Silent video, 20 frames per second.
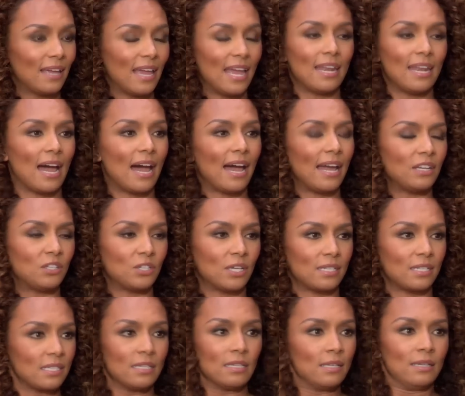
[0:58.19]
And I
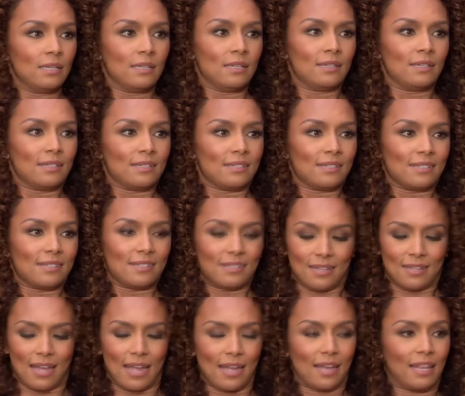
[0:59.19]
just
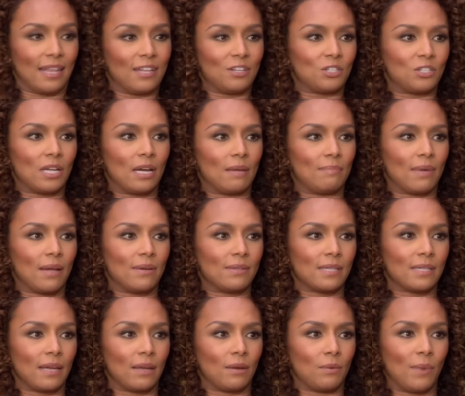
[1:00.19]
I clenched up. I was
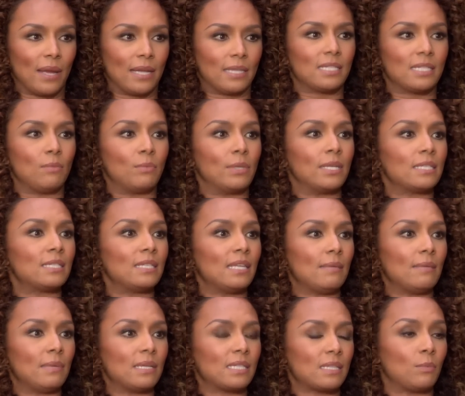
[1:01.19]
like, wait, someone is
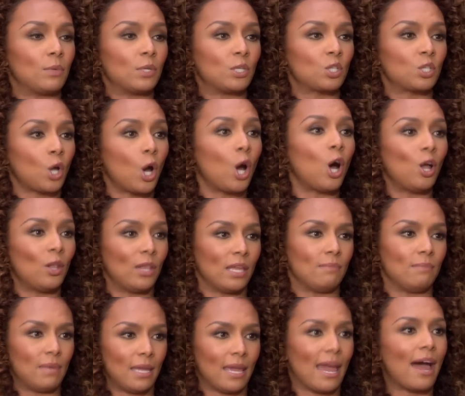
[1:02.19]
seeing me. Someone is
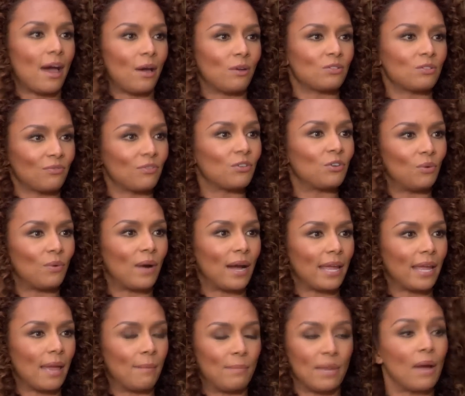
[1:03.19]
calling me out for who I
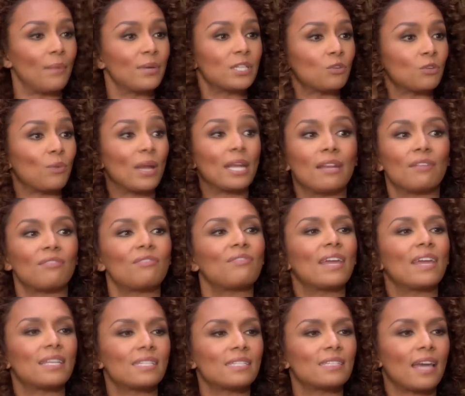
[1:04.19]
am. And I wasn't to
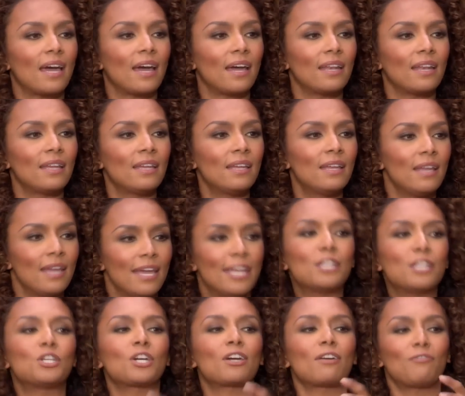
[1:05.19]
face that. Mm-hmm. And
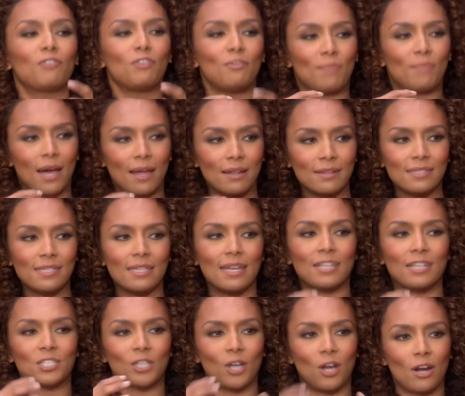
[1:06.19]
it took a few months, and
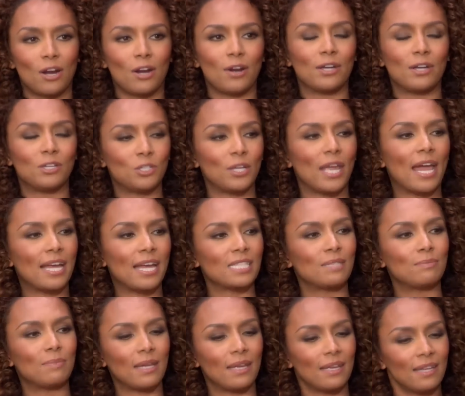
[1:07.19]
I saw her, and she
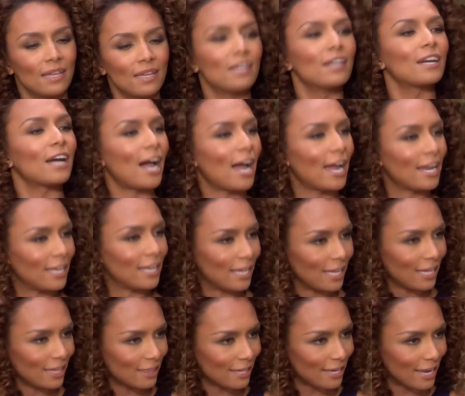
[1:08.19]
asked me
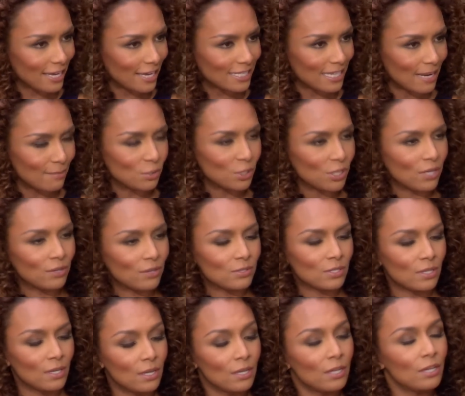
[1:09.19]
kindly the next time, she goes,
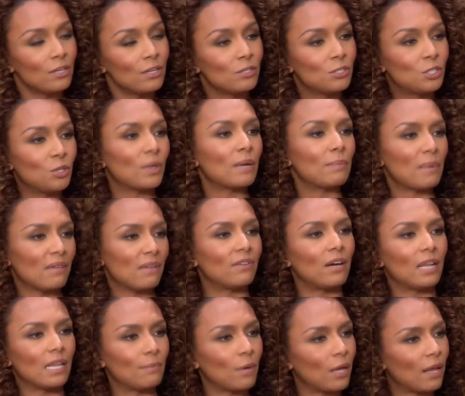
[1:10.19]
Do you want to play
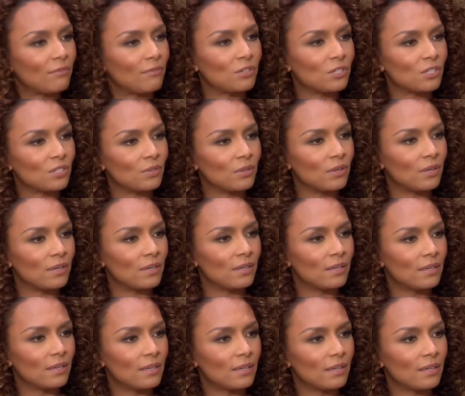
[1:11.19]
volleyball after school?
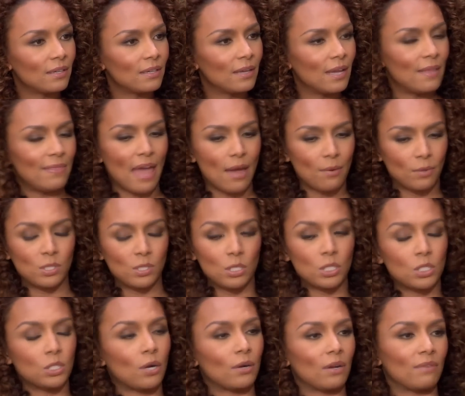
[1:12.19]
And that was the
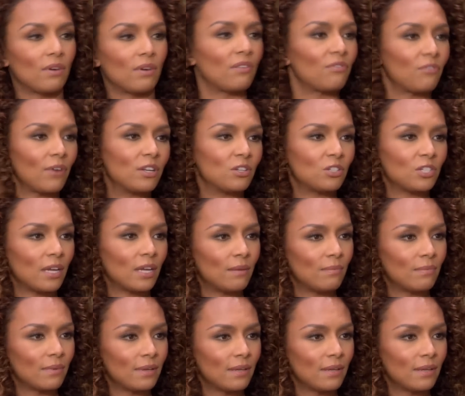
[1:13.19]
start of our friendship.